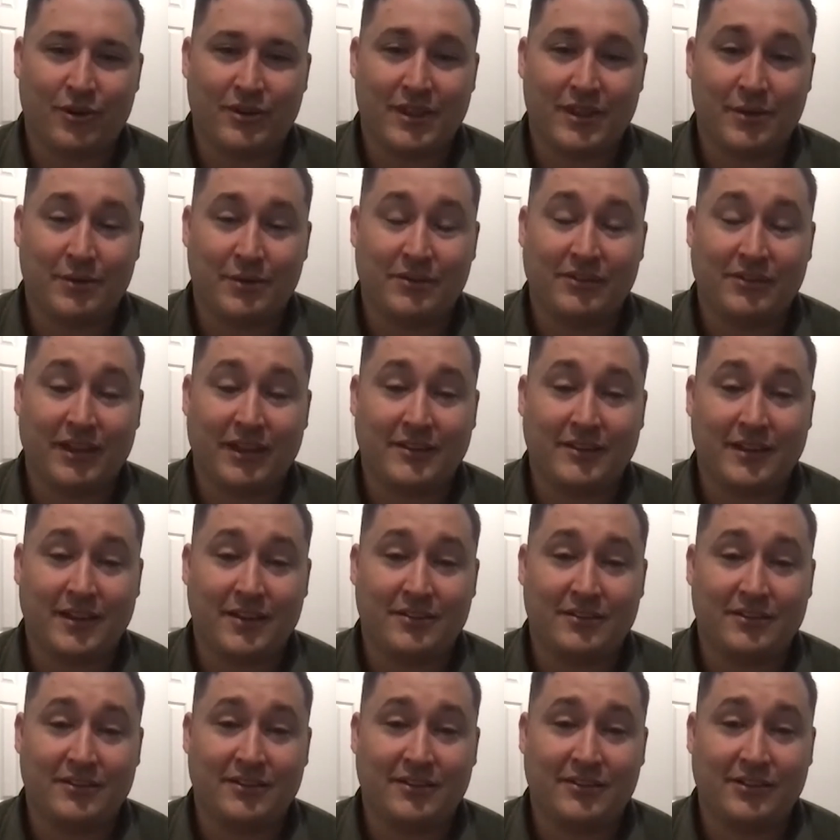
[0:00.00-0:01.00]
they would say,
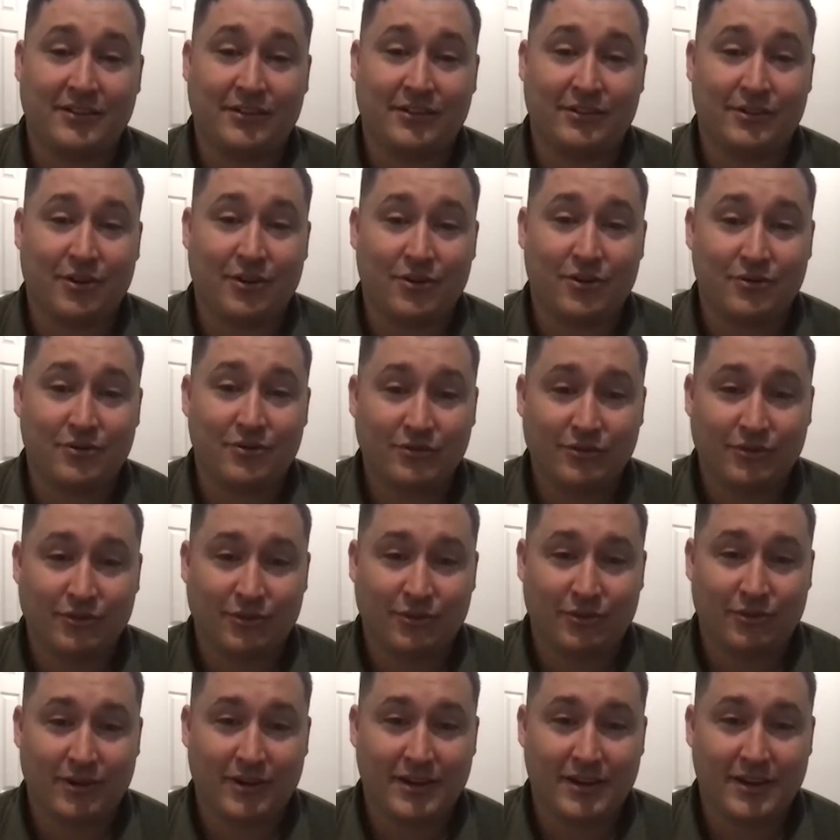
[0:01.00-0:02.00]
Daniel, is this a long
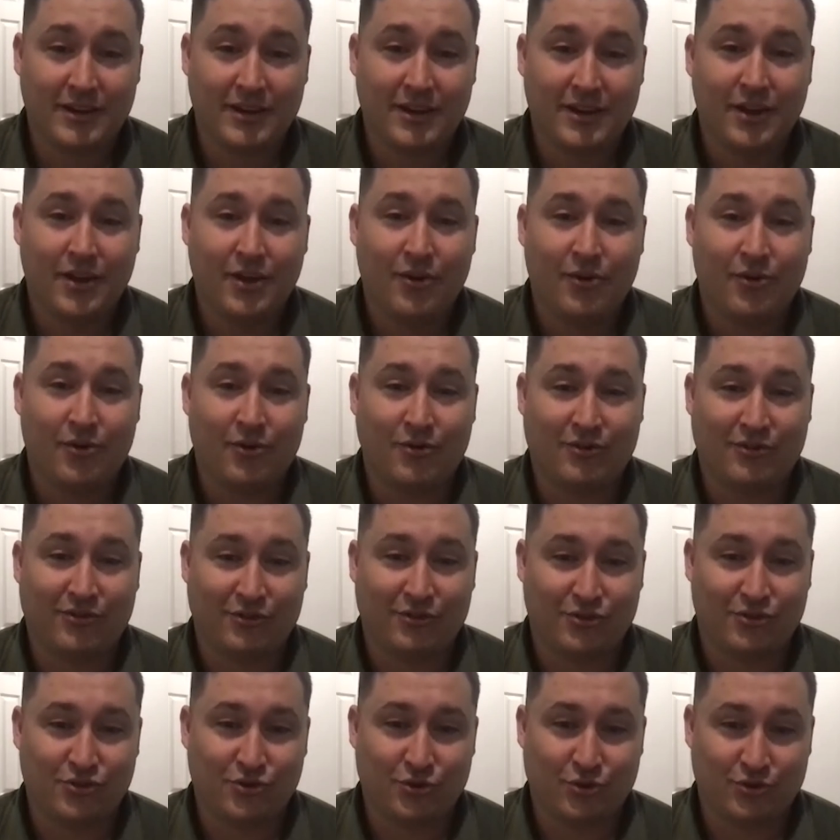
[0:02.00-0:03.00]
story or is this a
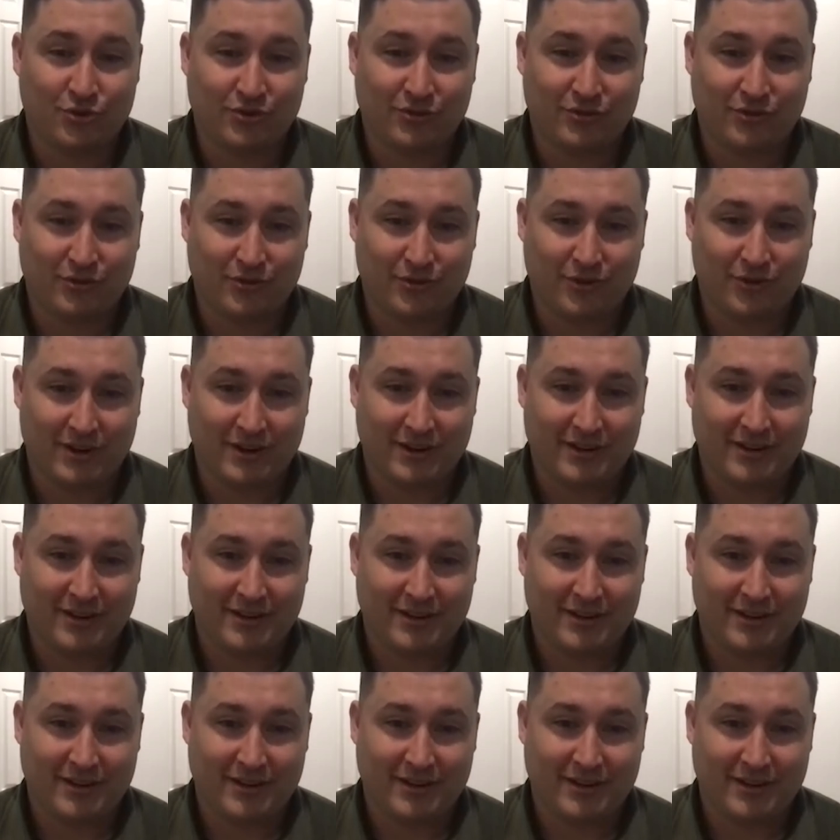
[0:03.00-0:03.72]
short story?